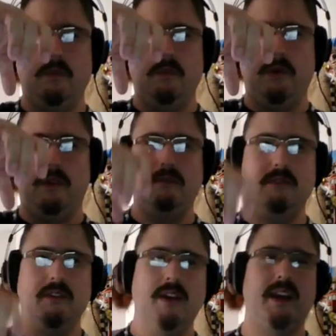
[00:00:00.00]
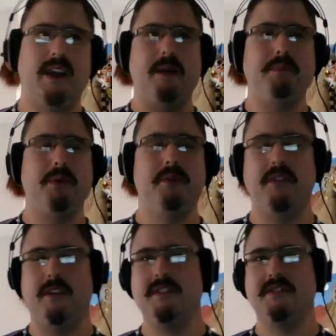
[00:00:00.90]
of the bowl, and I put
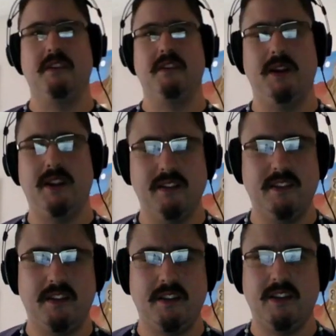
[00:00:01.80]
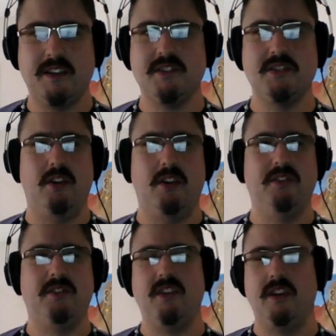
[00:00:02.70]
various ingredients in there like
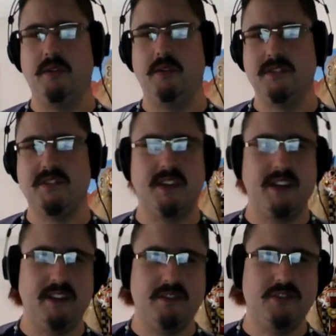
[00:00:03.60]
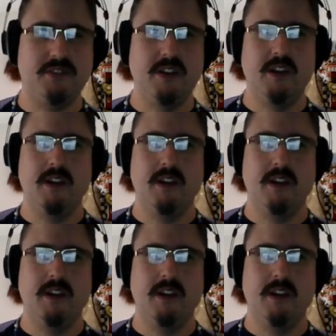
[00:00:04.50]
salt, stones, sage.